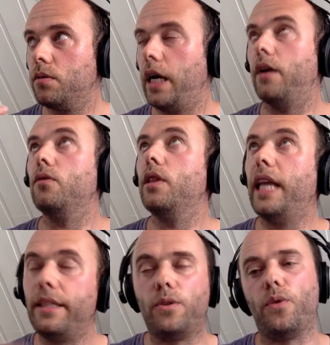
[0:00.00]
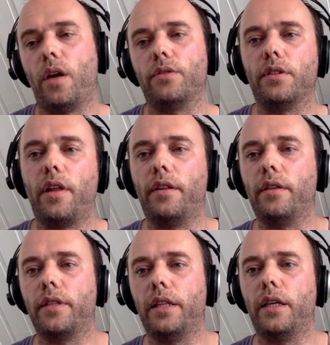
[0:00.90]
yeah, late
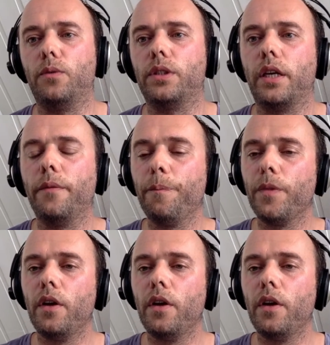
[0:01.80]
2010, I would say.